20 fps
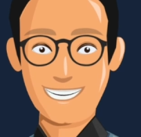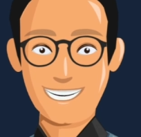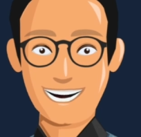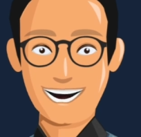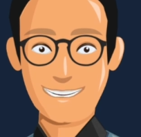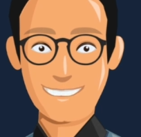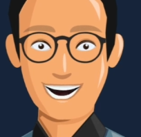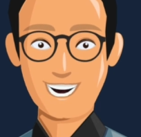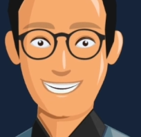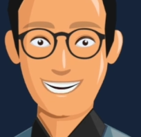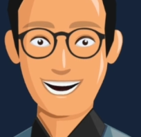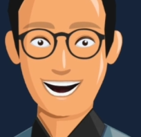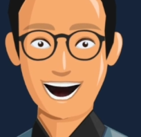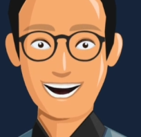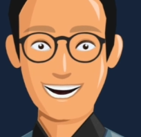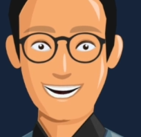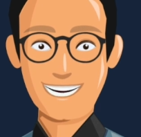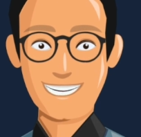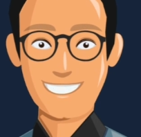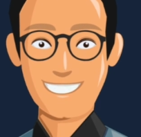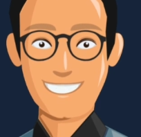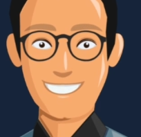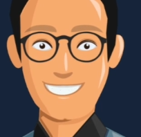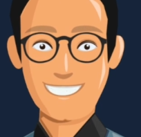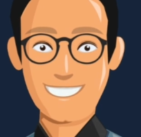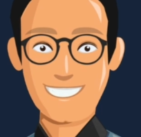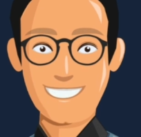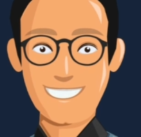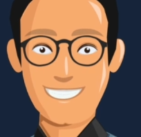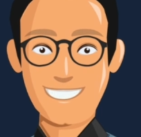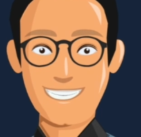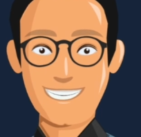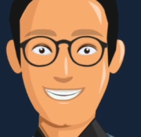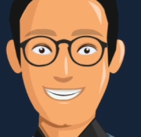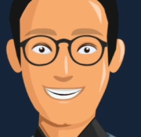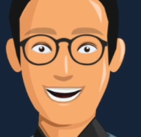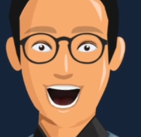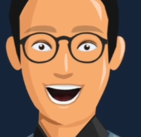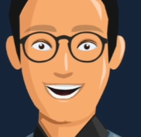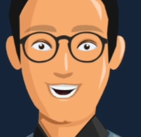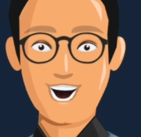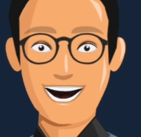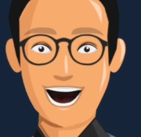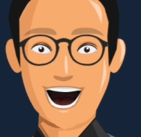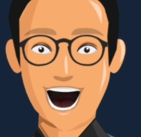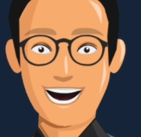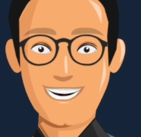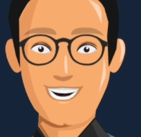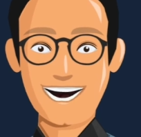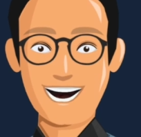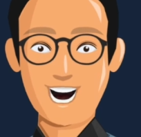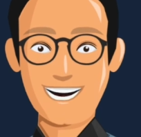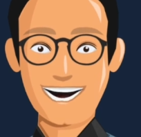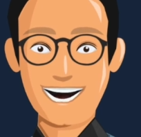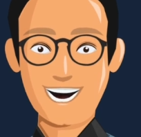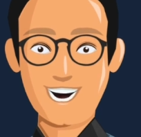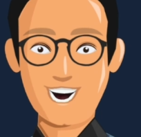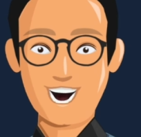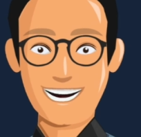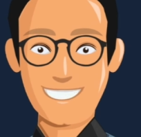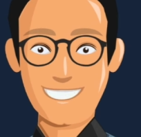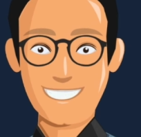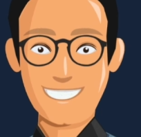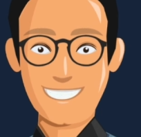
Step 3. Content monetization.